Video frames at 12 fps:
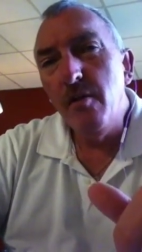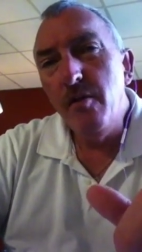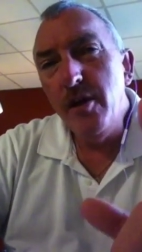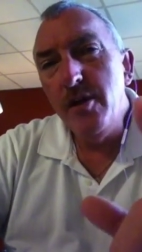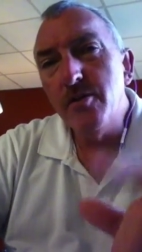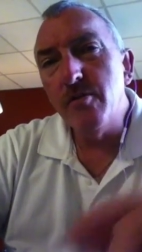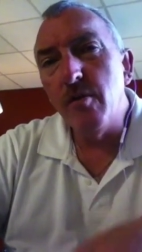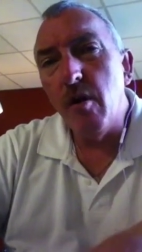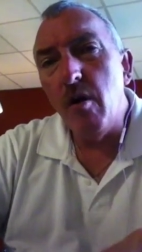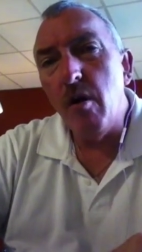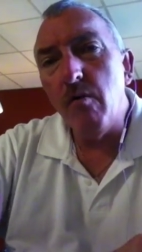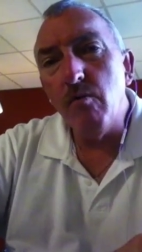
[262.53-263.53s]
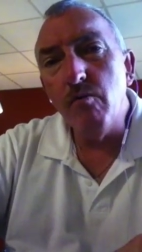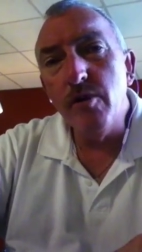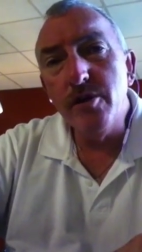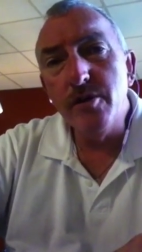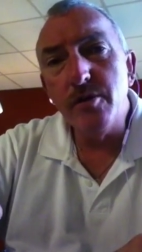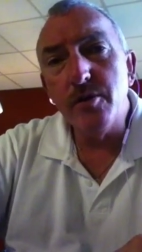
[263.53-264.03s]
These are all
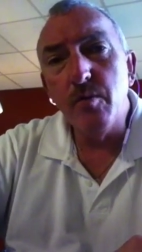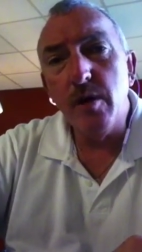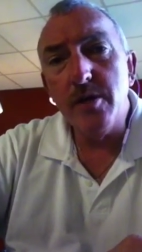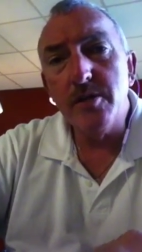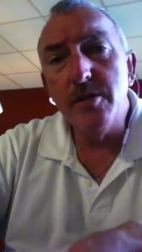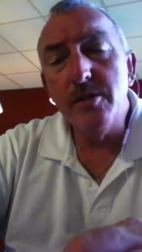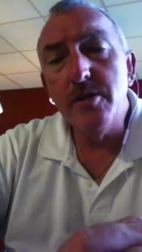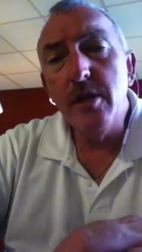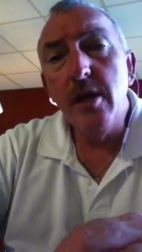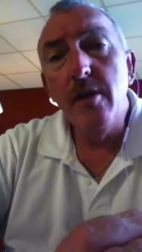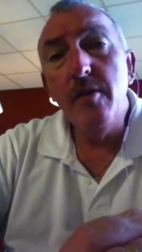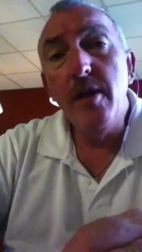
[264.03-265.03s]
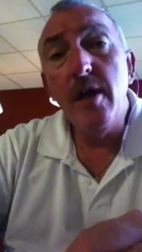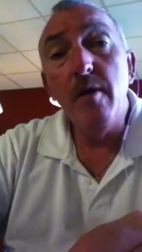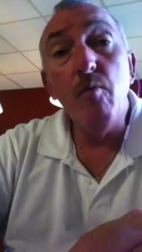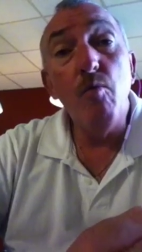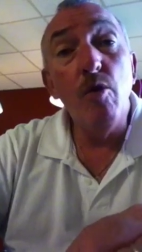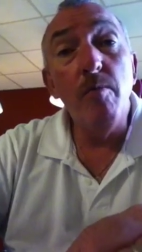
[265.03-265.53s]
research questions that
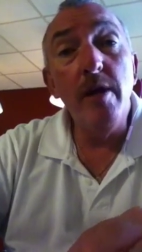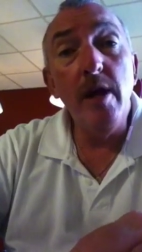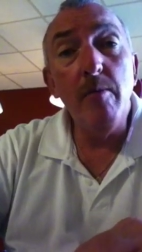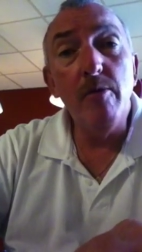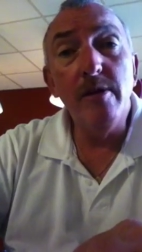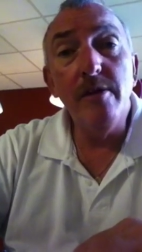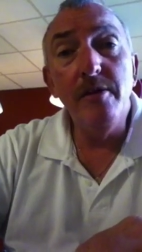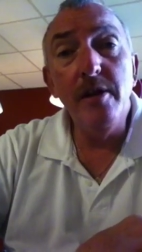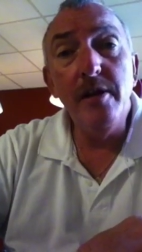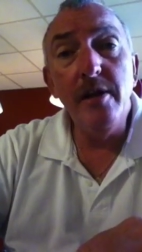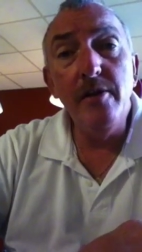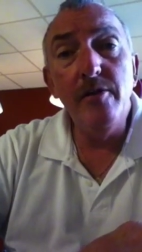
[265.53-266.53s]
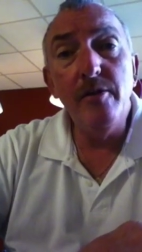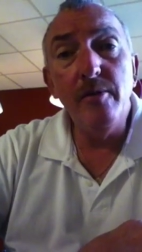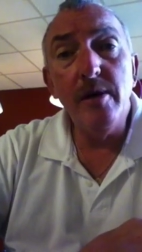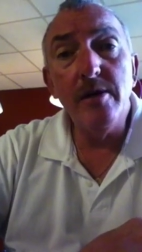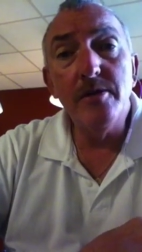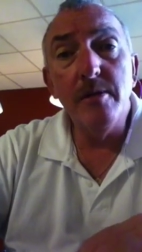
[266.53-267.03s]
we'll be able to dig
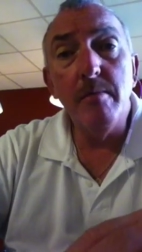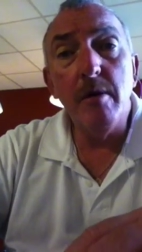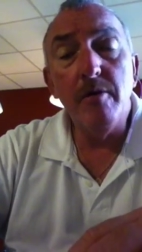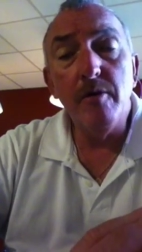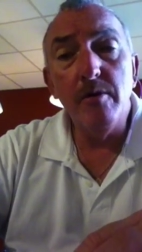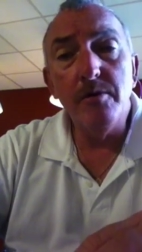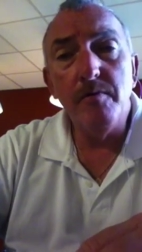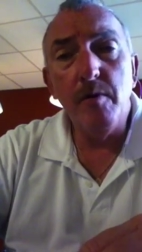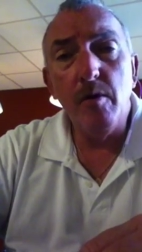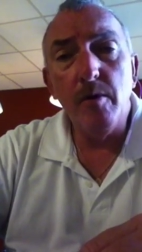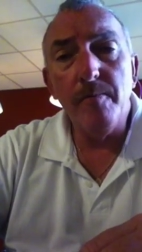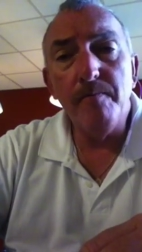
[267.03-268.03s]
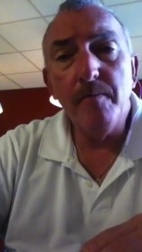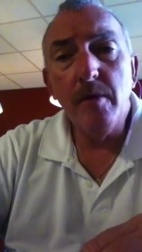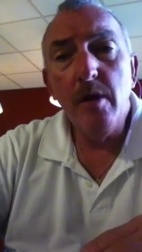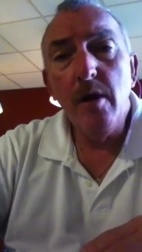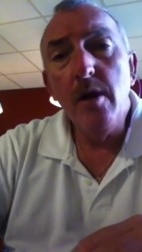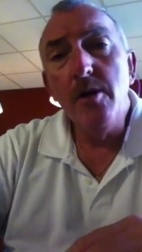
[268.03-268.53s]
into as the month goes forward.
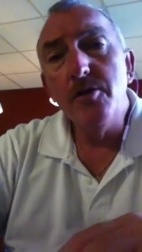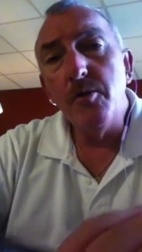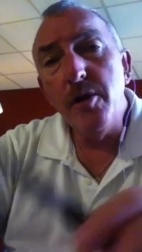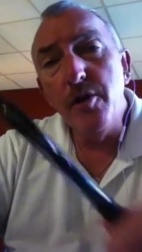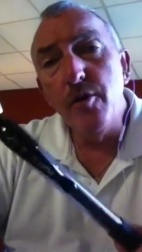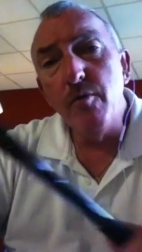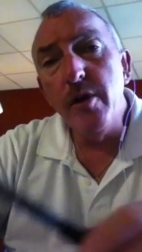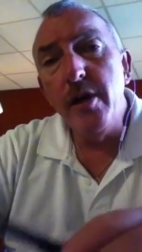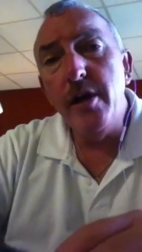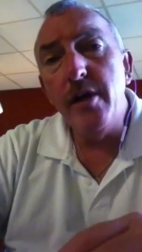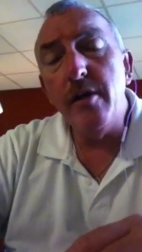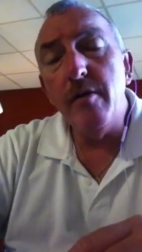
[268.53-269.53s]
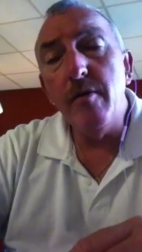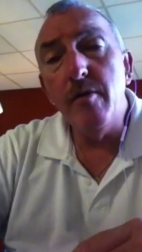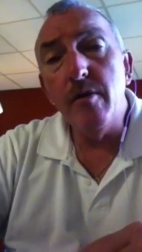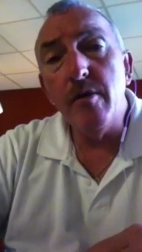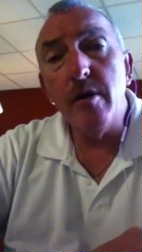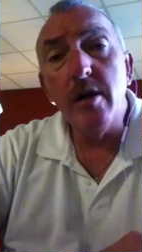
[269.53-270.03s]
So in your reading,
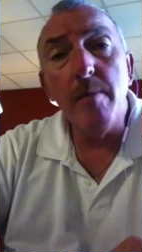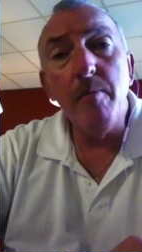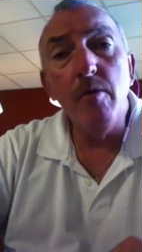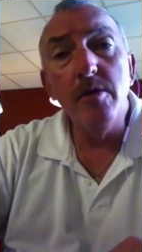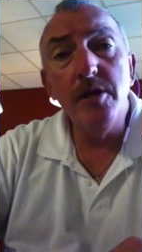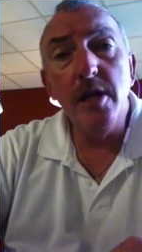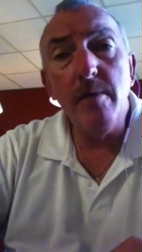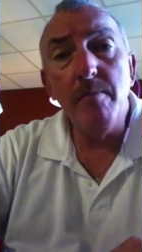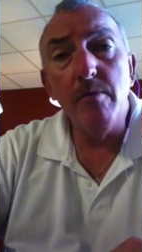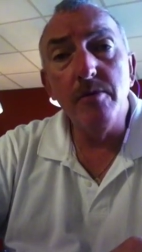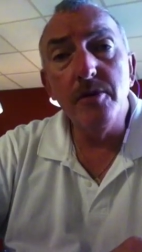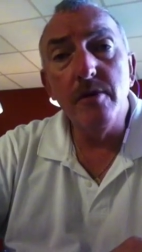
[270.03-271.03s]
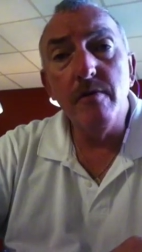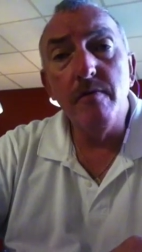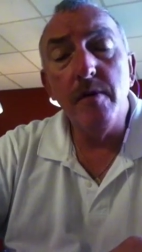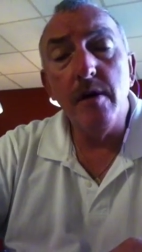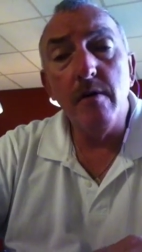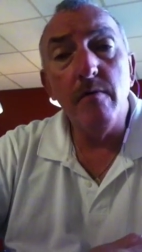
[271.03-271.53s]
there are a couple examples
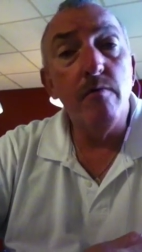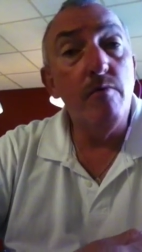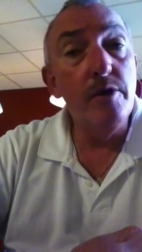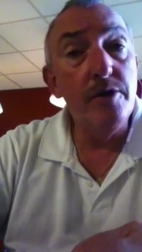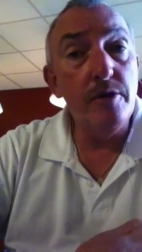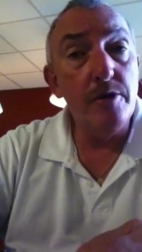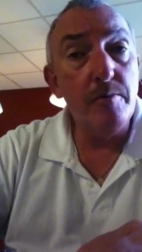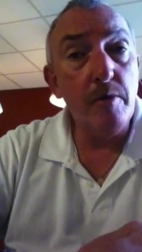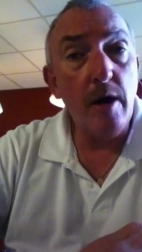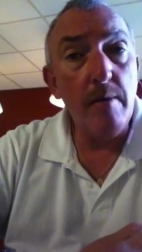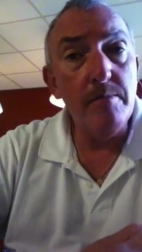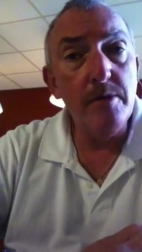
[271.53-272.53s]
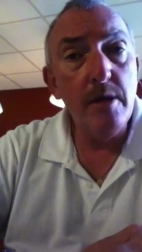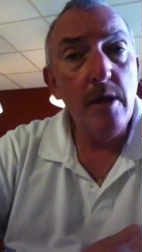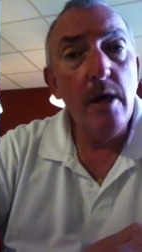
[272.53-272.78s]
of, of research problems